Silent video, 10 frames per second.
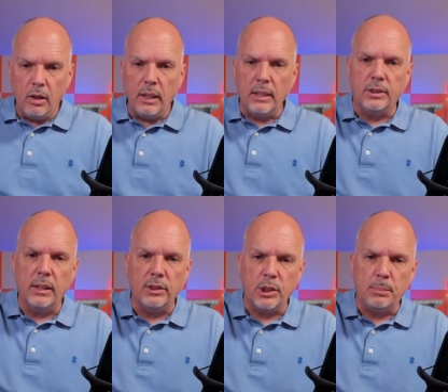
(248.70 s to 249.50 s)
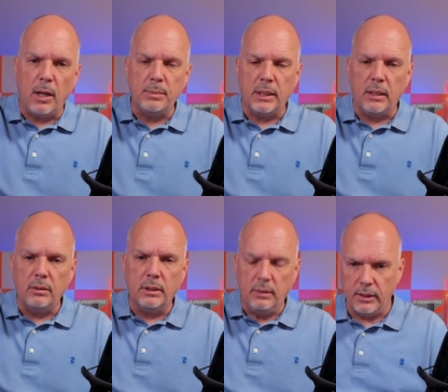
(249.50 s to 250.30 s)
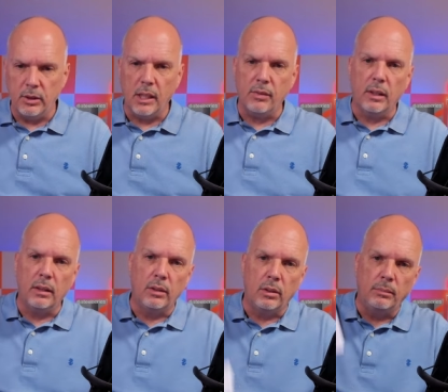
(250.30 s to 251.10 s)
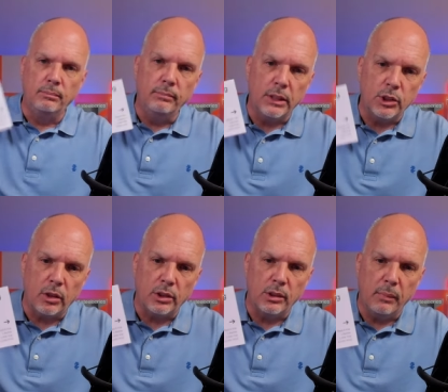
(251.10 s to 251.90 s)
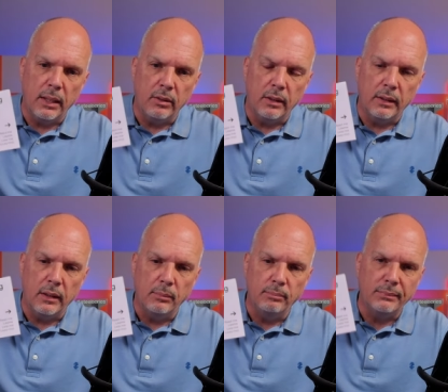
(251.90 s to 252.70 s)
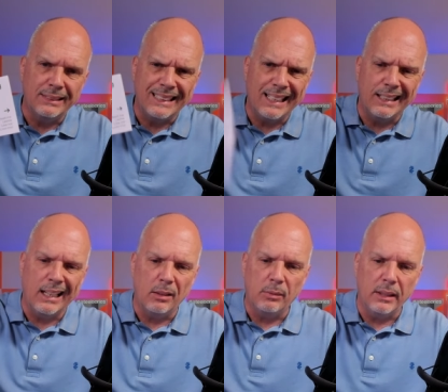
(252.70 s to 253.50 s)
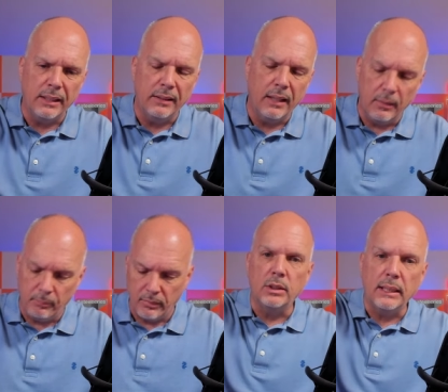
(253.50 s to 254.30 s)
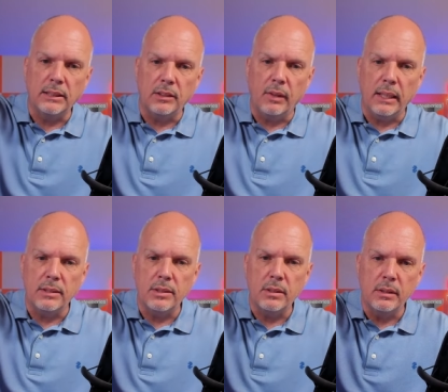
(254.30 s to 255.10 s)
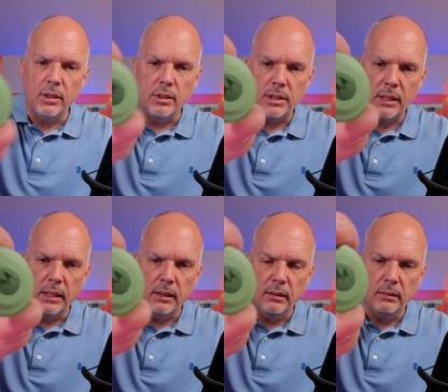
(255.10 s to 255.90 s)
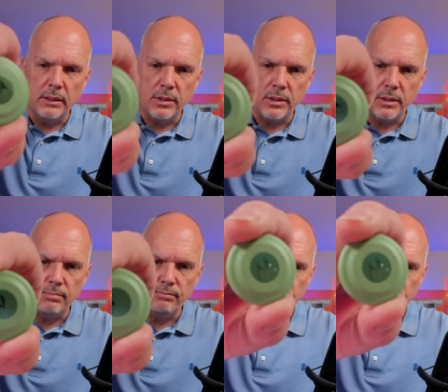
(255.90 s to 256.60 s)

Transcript: Okay, so that just pops out. They do give you a little instruction manual in there, the kind of data I'm going to need that. So that's the device, and you can see it's